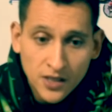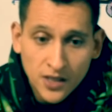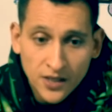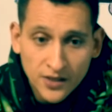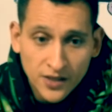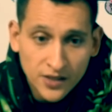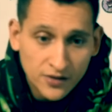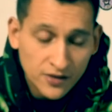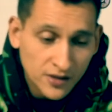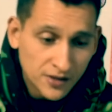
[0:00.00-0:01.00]
and then
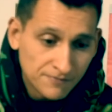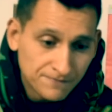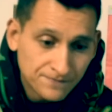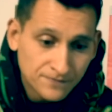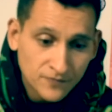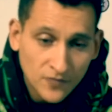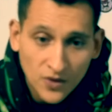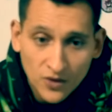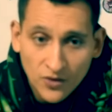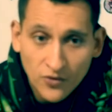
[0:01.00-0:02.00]
um,
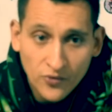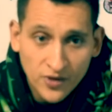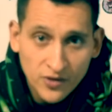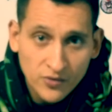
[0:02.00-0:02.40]
three,